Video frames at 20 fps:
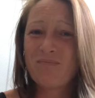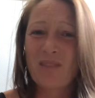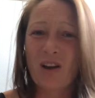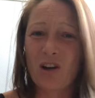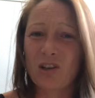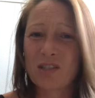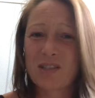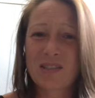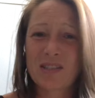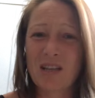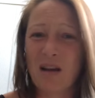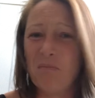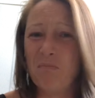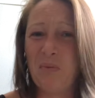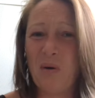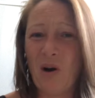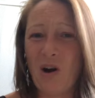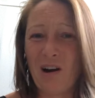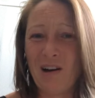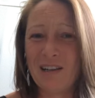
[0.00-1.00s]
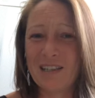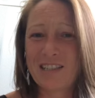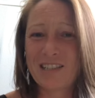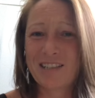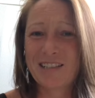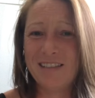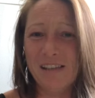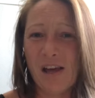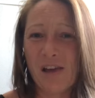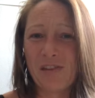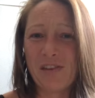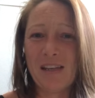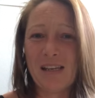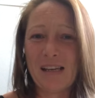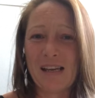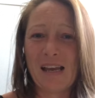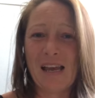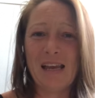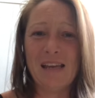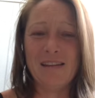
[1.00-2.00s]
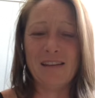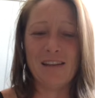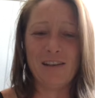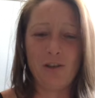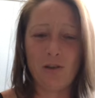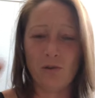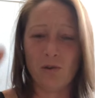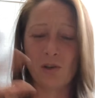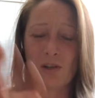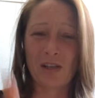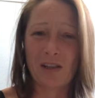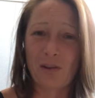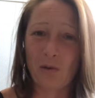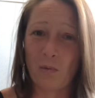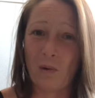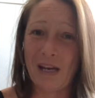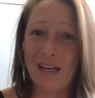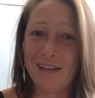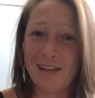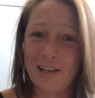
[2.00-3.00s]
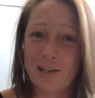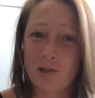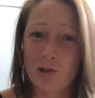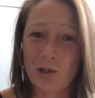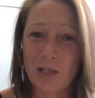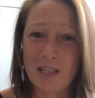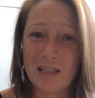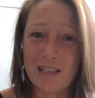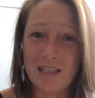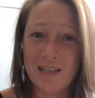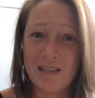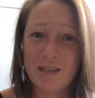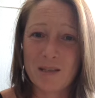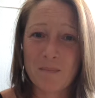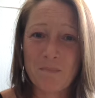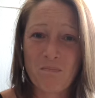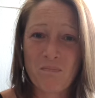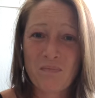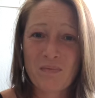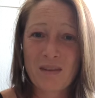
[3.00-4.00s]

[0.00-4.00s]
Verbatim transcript: are subpar it's just nothing and then you look at the way they treat these